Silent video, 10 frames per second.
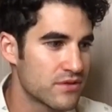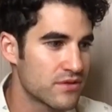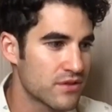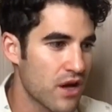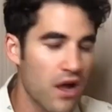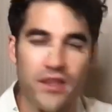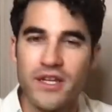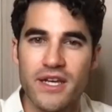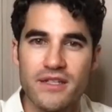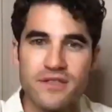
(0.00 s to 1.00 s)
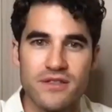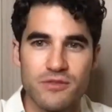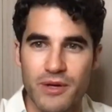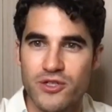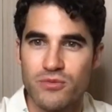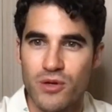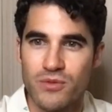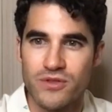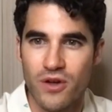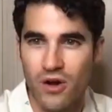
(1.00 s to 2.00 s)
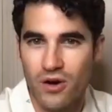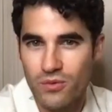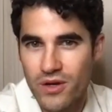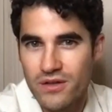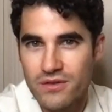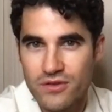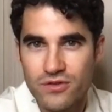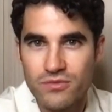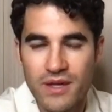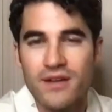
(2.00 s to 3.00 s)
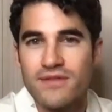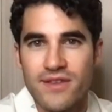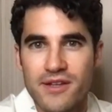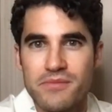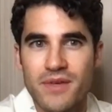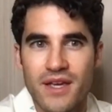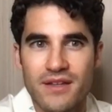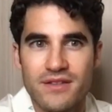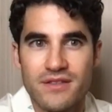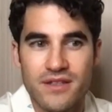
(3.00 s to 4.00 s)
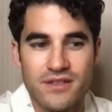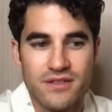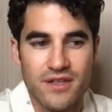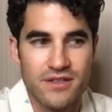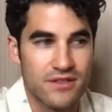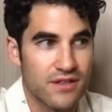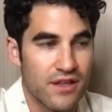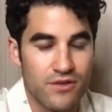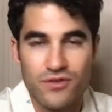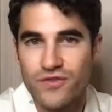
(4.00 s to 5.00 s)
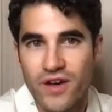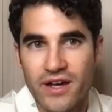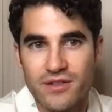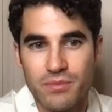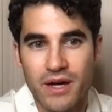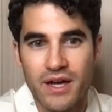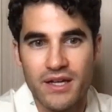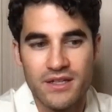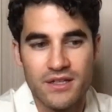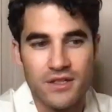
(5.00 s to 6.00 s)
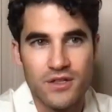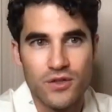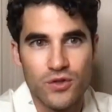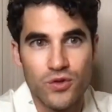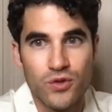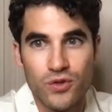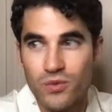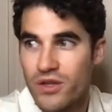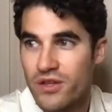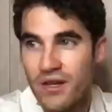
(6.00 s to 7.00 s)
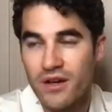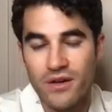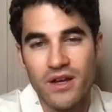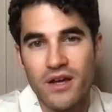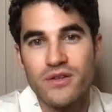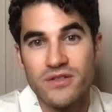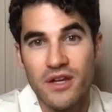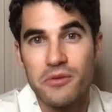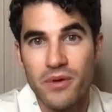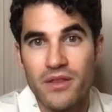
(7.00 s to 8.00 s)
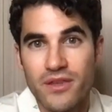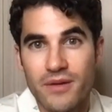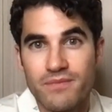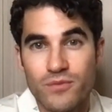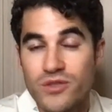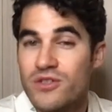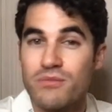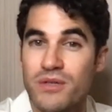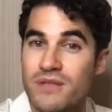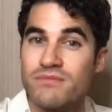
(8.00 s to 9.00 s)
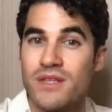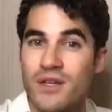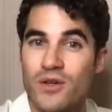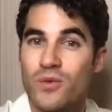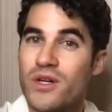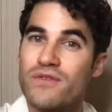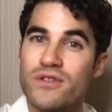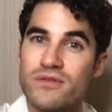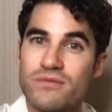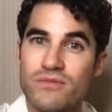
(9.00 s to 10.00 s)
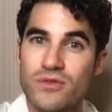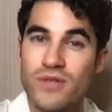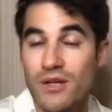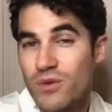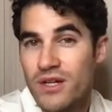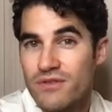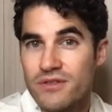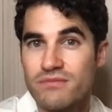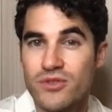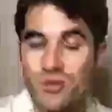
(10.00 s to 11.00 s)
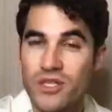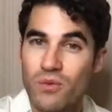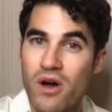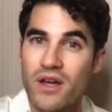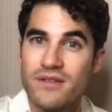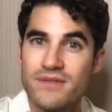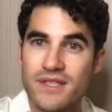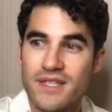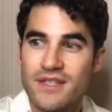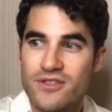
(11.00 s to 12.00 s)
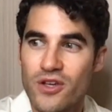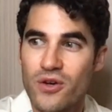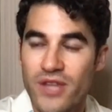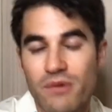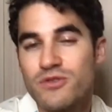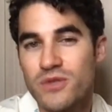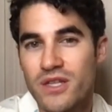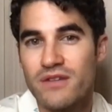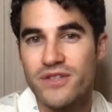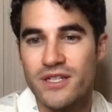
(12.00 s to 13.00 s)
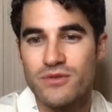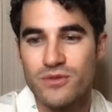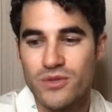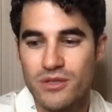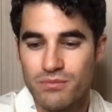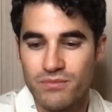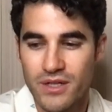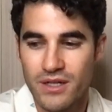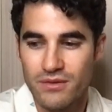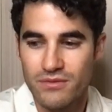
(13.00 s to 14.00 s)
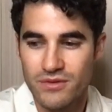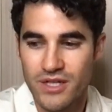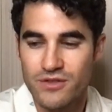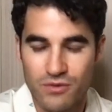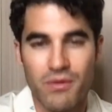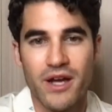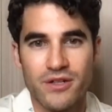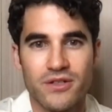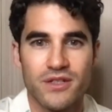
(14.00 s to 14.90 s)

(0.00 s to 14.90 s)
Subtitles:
holidays and special moments are what you make of them, and it's defined by who you're with and how you celebrate them, which can be whatever you and whenever you really want. So that was really lovely, and it was a really nice reminder